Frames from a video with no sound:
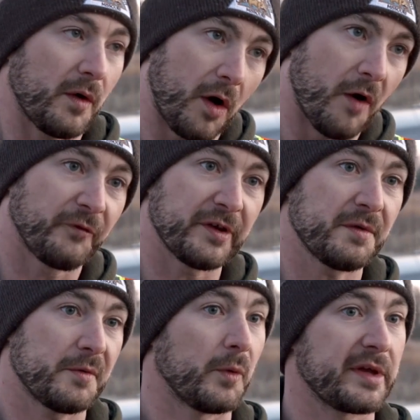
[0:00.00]
hopefully
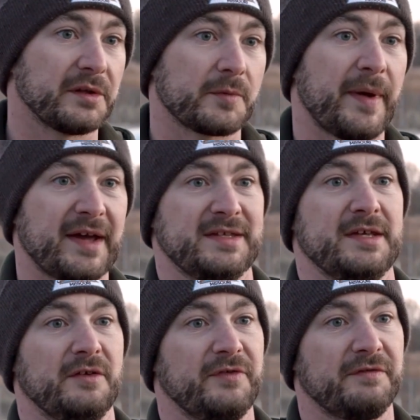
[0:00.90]
we could look back
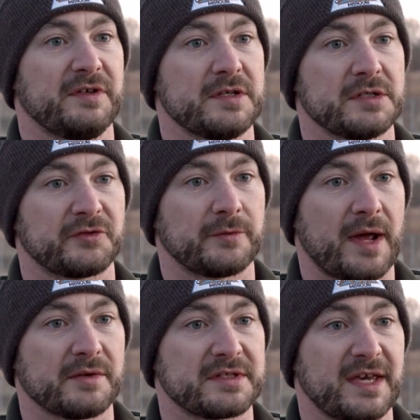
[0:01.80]
10 or 15 years from
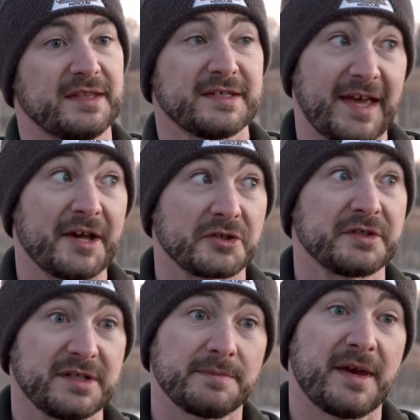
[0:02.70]
now and say, this
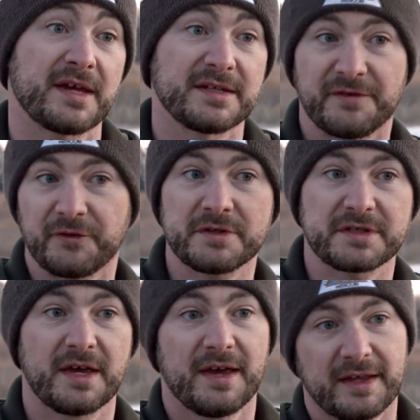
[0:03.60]
actually did make a
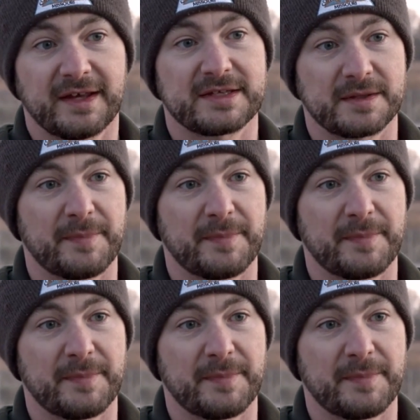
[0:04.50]
difference. That's the